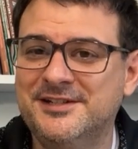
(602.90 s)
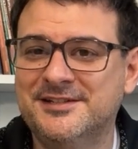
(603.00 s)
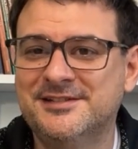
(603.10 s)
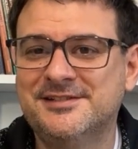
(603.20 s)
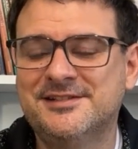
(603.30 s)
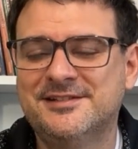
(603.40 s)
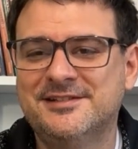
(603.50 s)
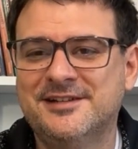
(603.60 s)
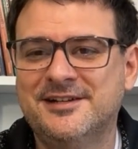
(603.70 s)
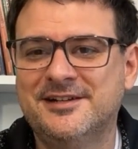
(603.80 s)
is,
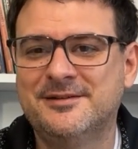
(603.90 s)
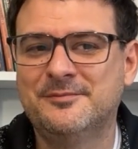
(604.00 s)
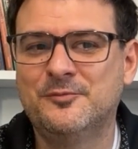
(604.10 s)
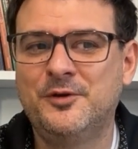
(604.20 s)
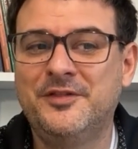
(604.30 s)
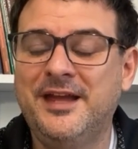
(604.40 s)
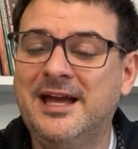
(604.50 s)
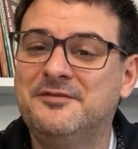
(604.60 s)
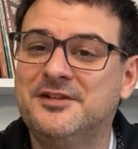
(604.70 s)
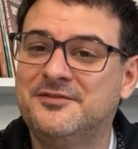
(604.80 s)
with the
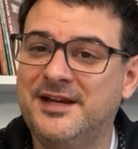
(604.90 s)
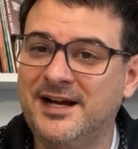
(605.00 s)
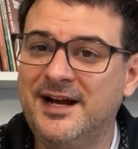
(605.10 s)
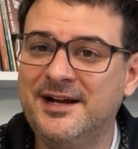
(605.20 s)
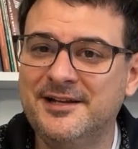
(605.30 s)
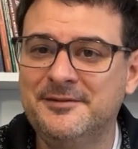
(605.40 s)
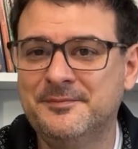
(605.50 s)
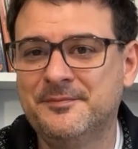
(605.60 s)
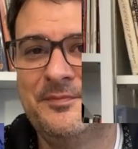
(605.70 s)
advent of AI,